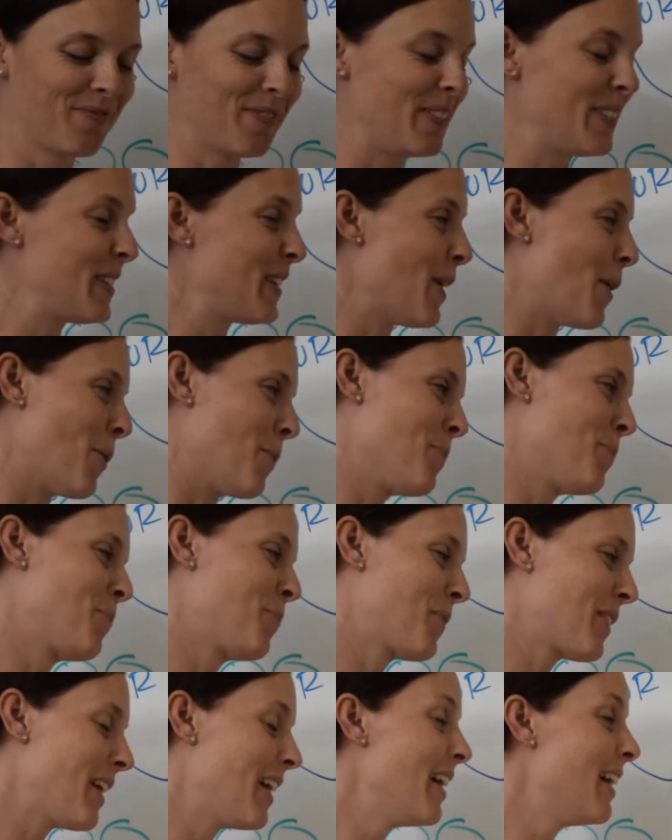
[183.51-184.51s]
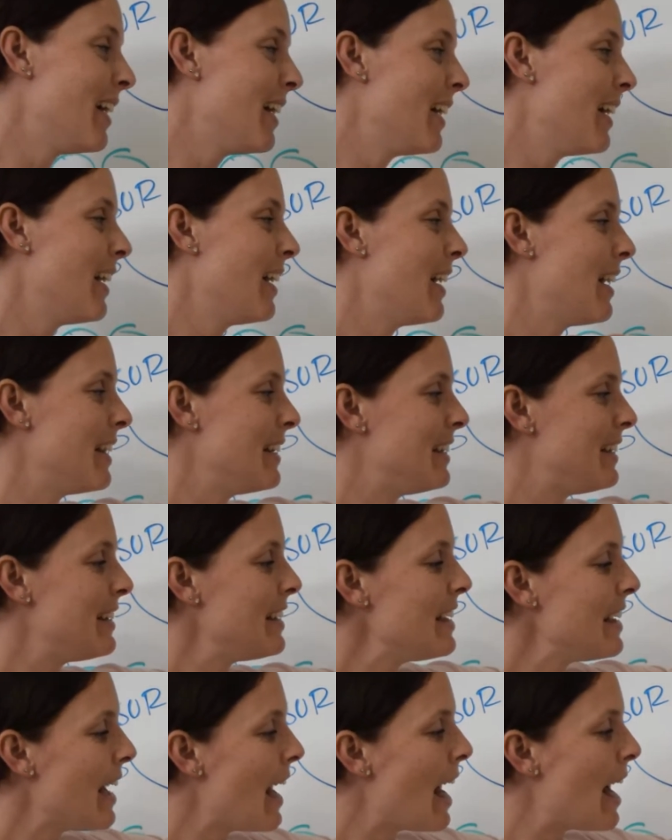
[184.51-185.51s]
So,
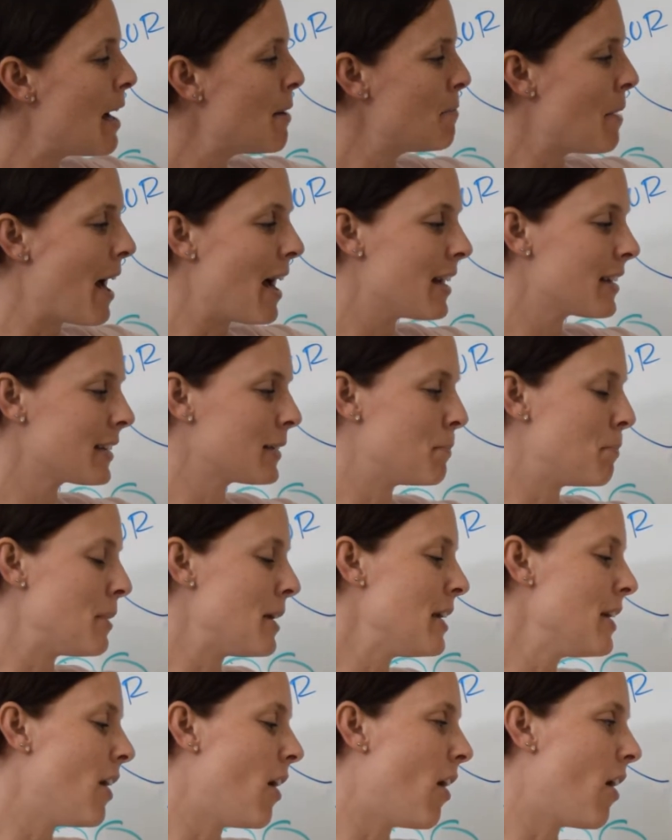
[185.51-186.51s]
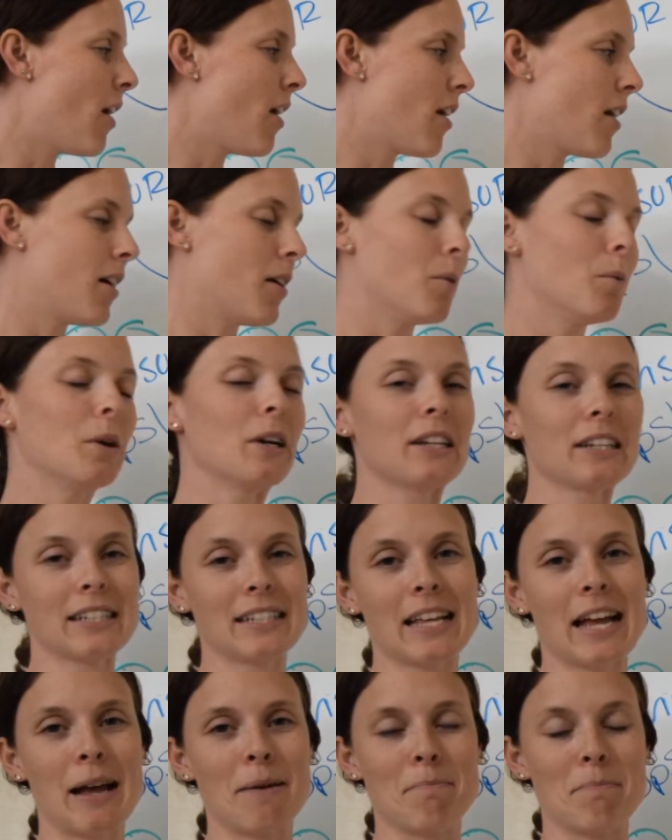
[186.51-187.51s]
DMSBR, what does
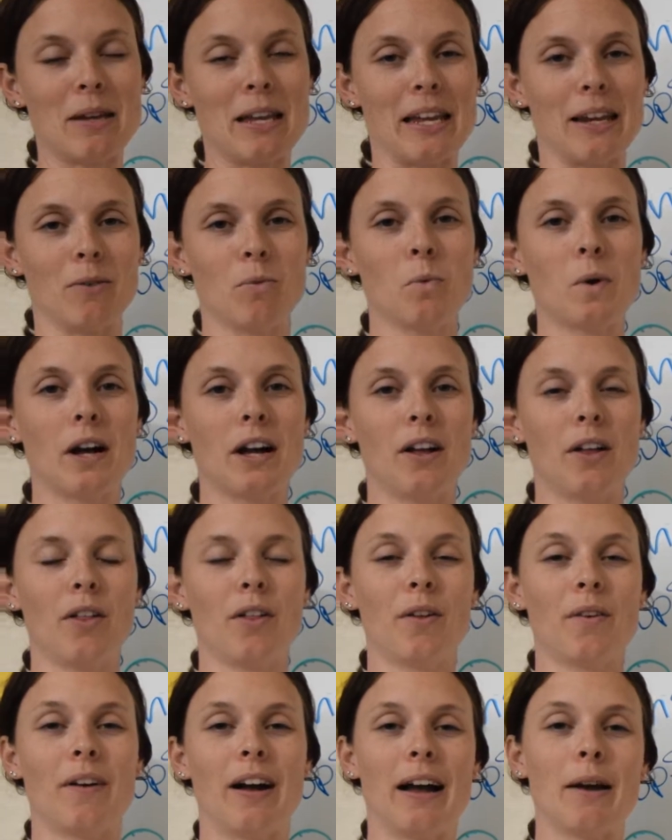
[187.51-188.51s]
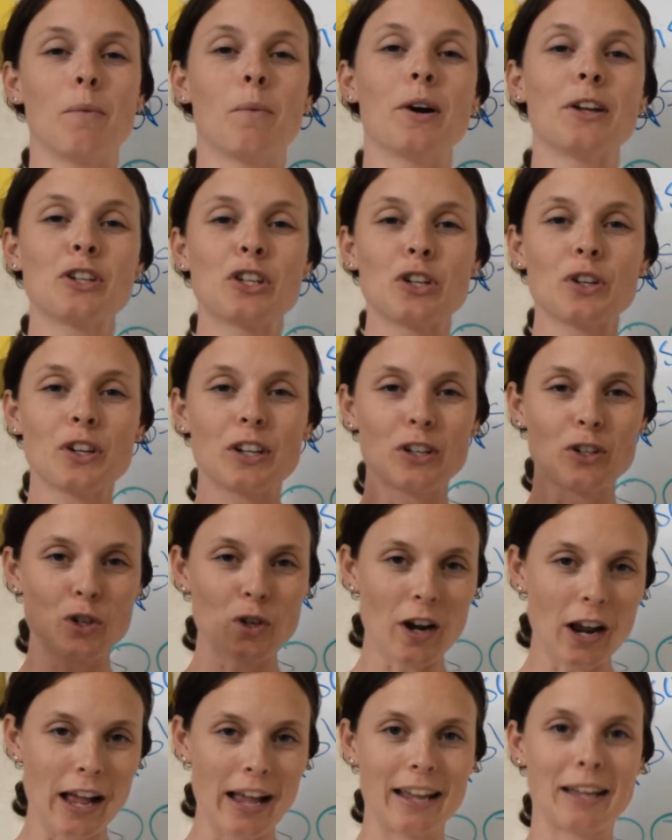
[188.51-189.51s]
that mean? Well, I want you to
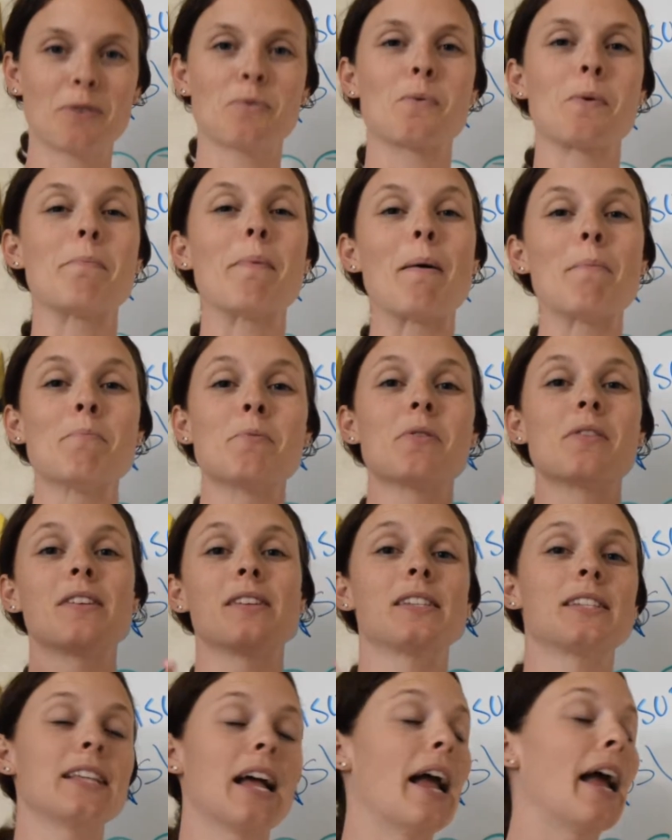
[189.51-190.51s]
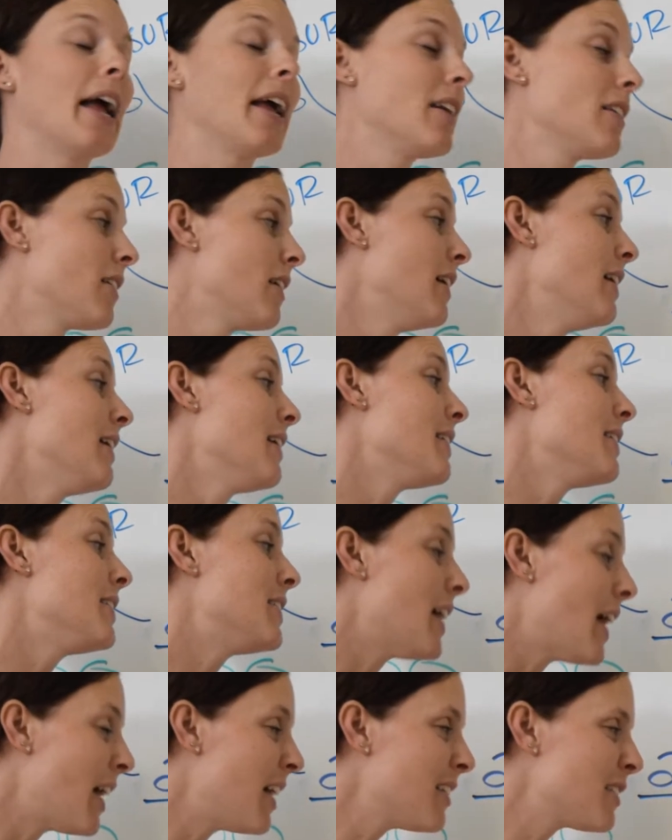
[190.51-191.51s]
try and remember the saying.
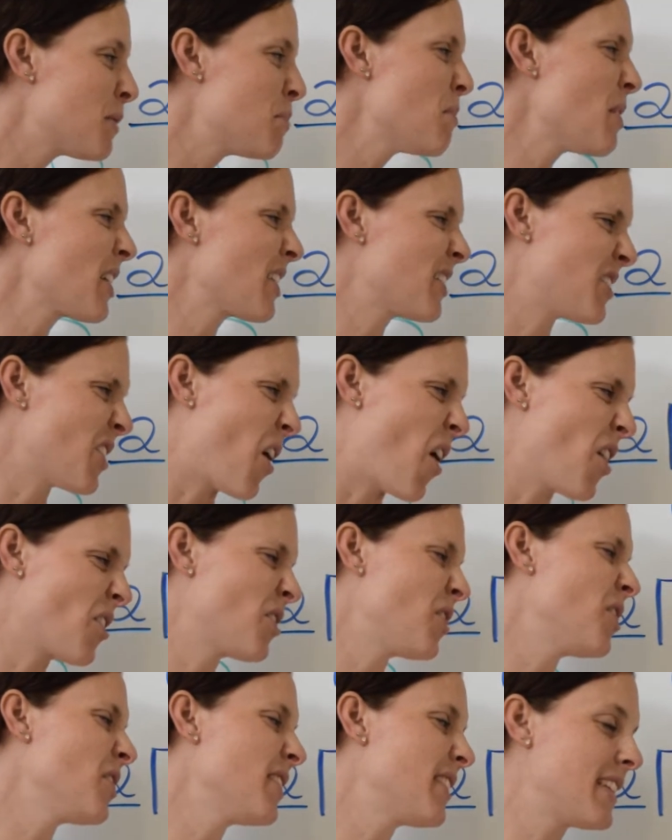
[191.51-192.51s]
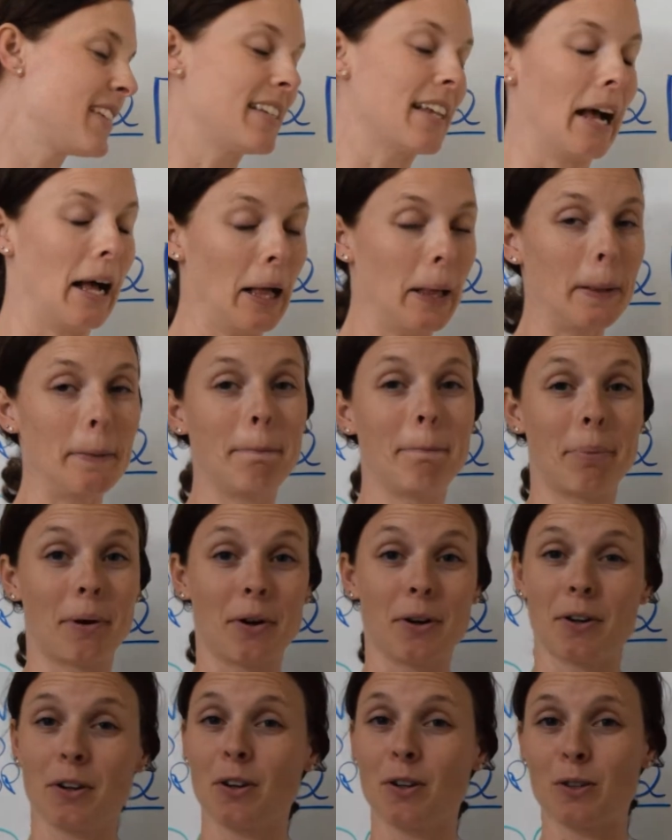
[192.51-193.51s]
Does McDonald's sell
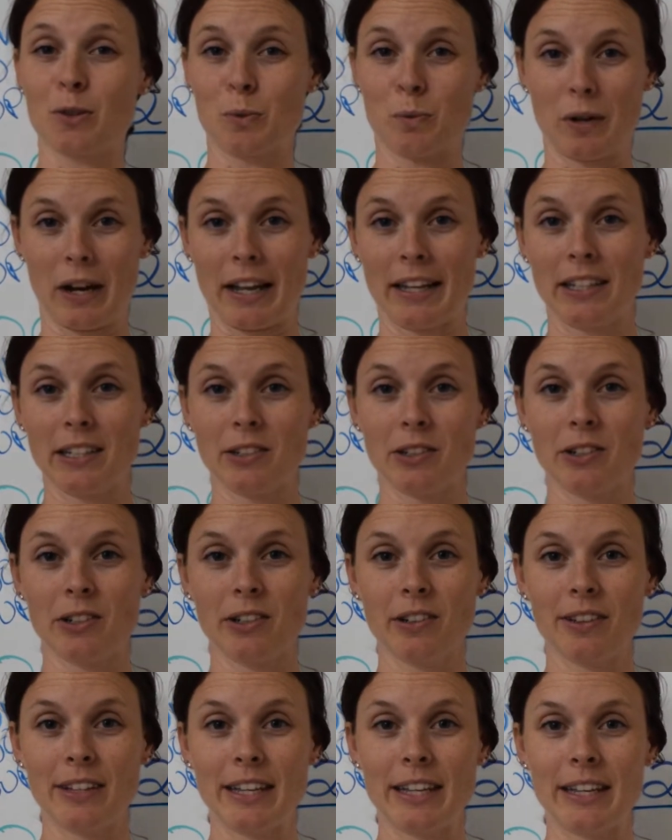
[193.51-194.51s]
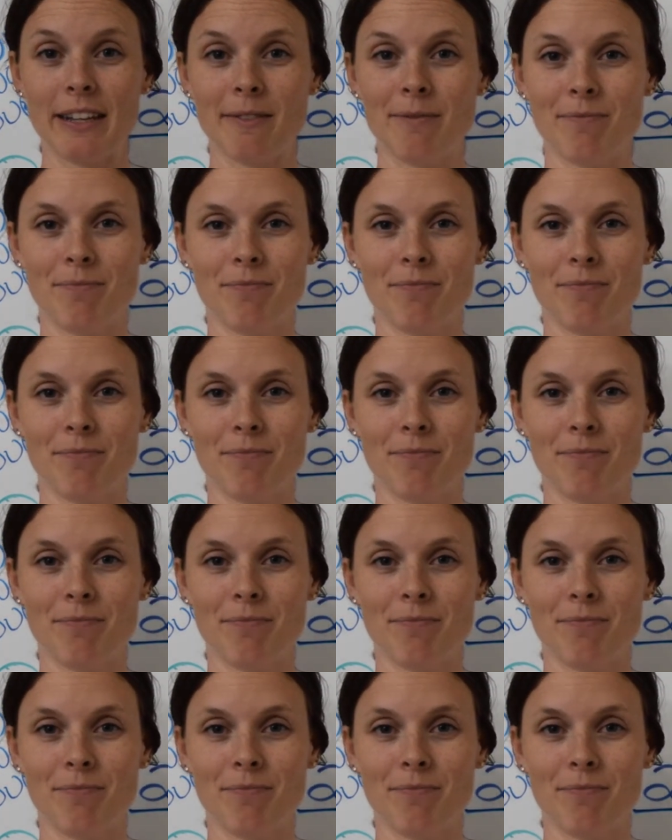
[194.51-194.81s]
burgers regularly?